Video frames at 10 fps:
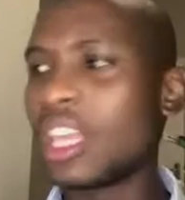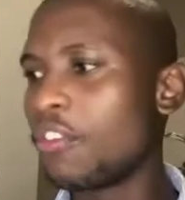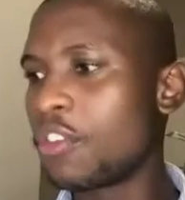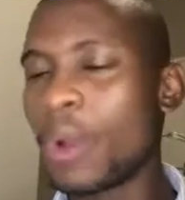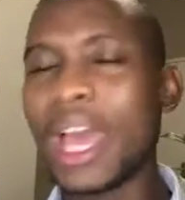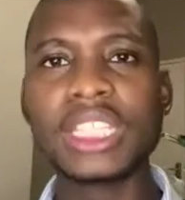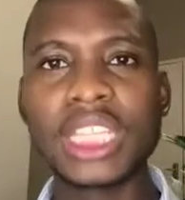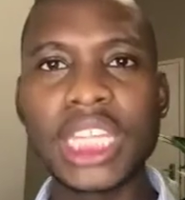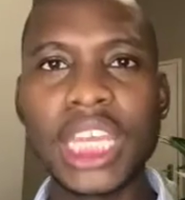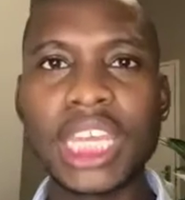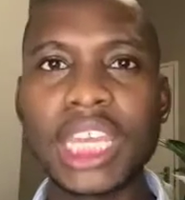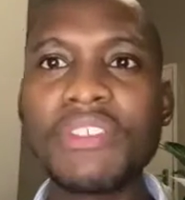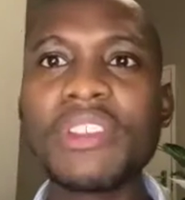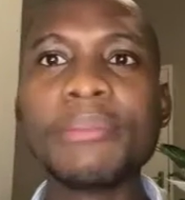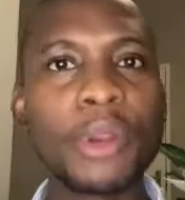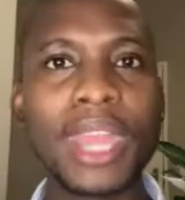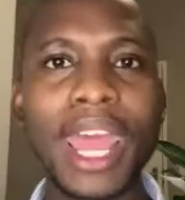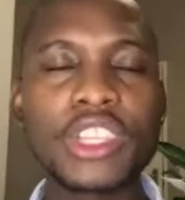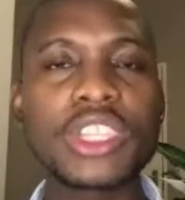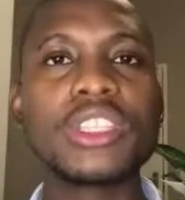everyone there, even
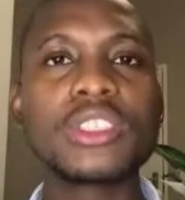production.